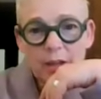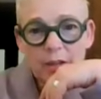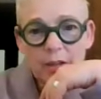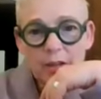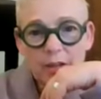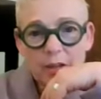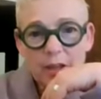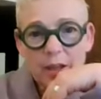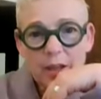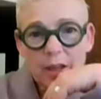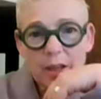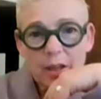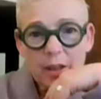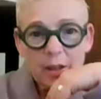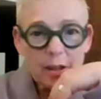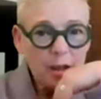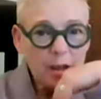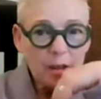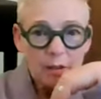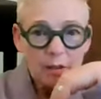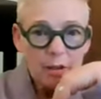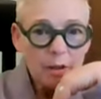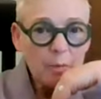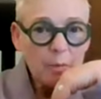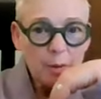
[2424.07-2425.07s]
oscillate.
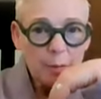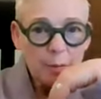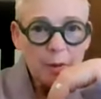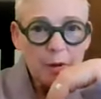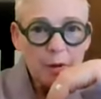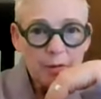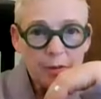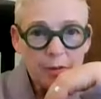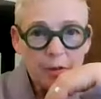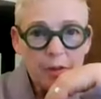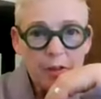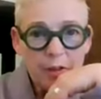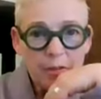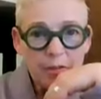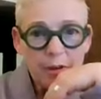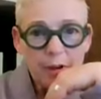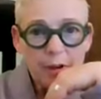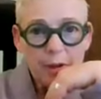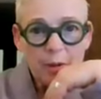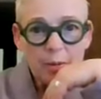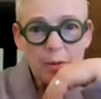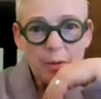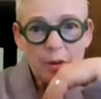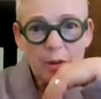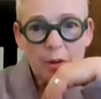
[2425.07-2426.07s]
I'm going to be perfectly
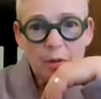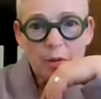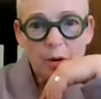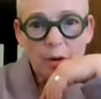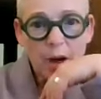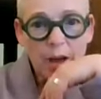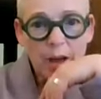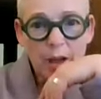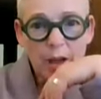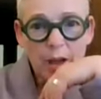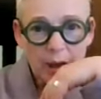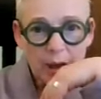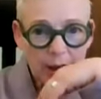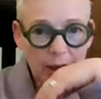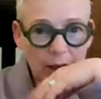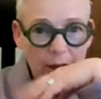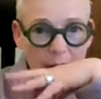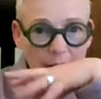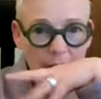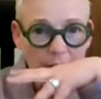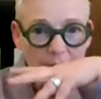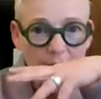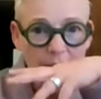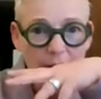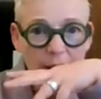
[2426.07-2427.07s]
frank with you. I
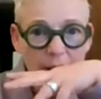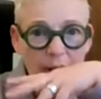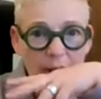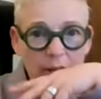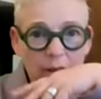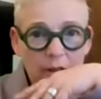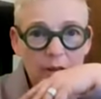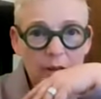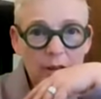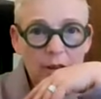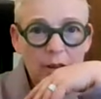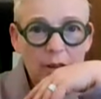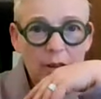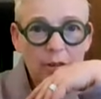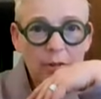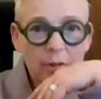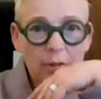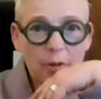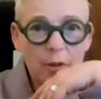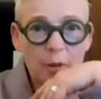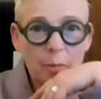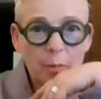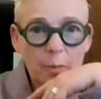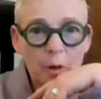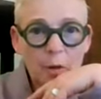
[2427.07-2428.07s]
oscillate.
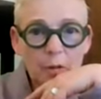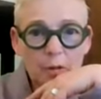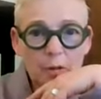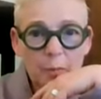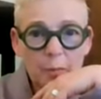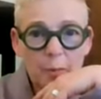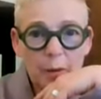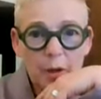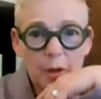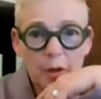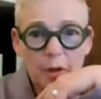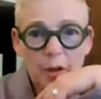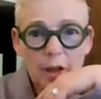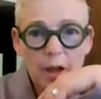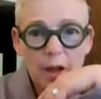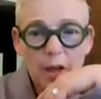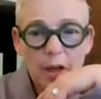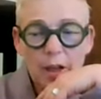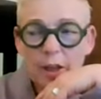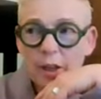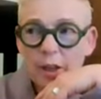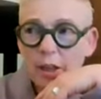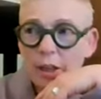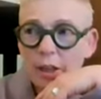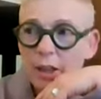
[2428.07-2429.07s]
For the most part,
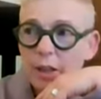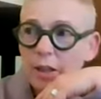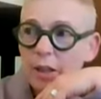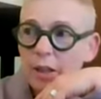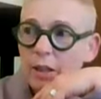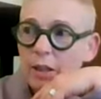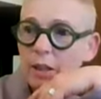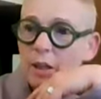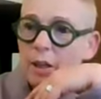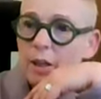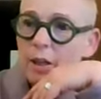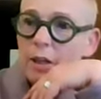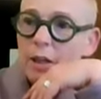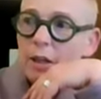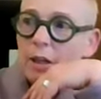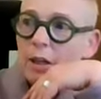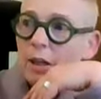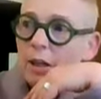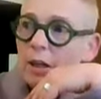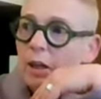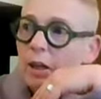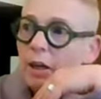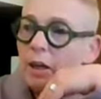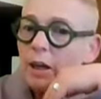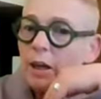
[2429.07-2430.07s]
I think
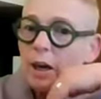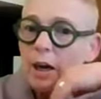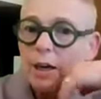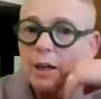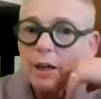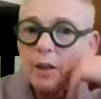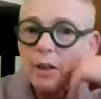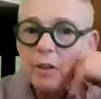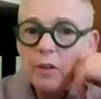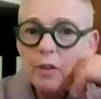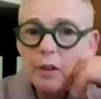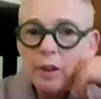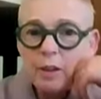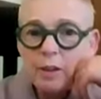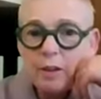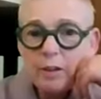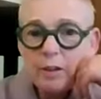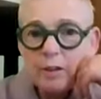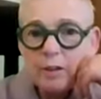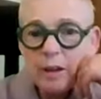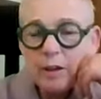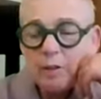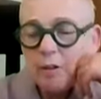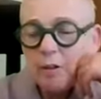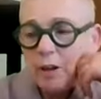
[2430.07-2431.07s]
I can
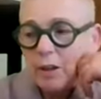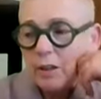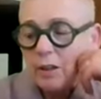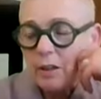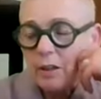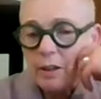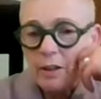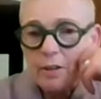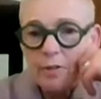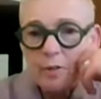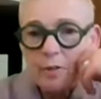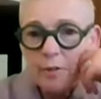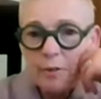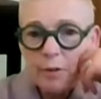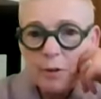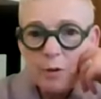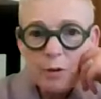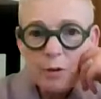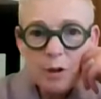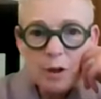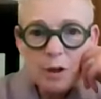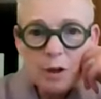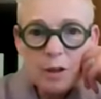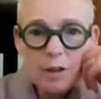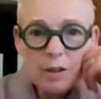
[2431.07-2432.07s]
think directly of a
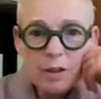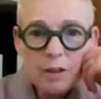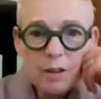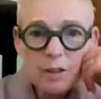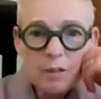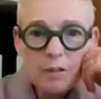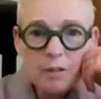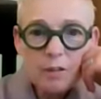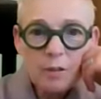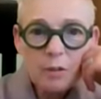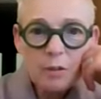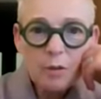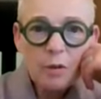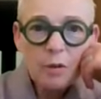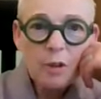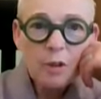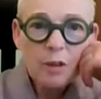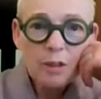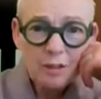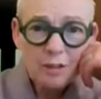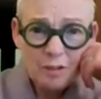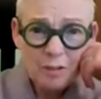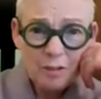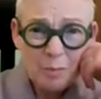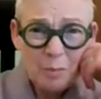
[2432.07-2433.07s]
few colleagues who
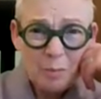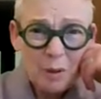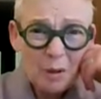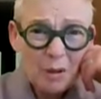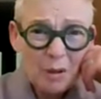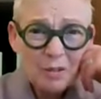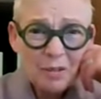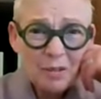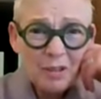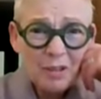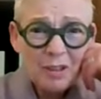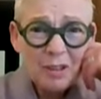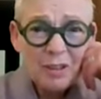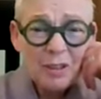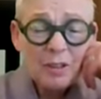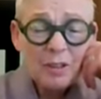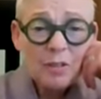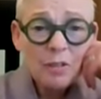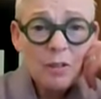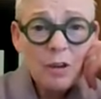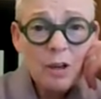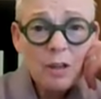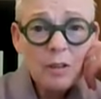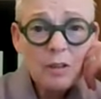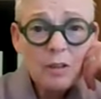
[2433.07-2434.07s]
think it's a marginal
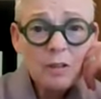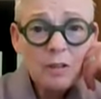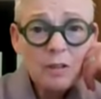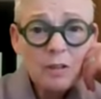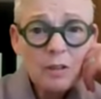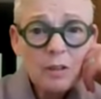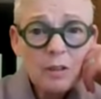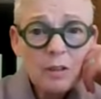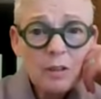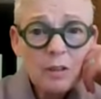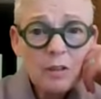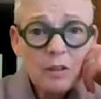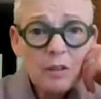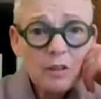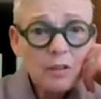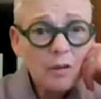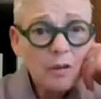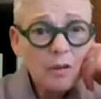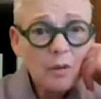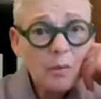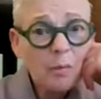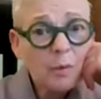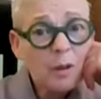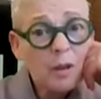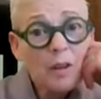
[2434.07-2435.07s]
interest. Do you know
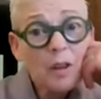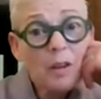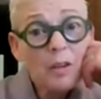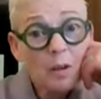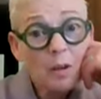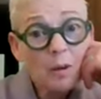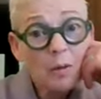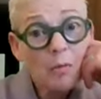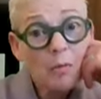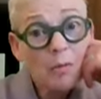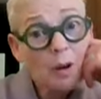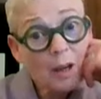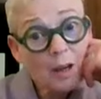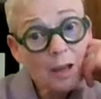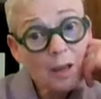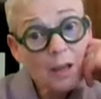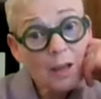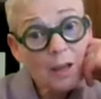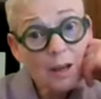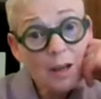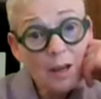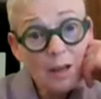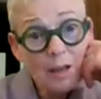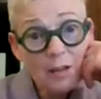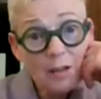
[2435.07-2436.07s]
what I mean? They don't
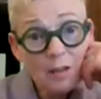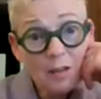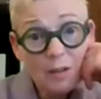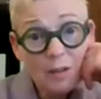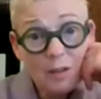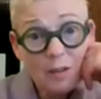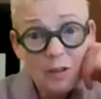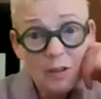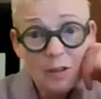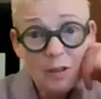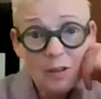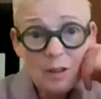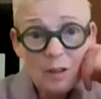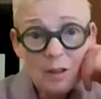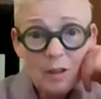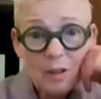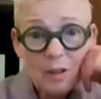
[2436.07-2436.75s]
recognize that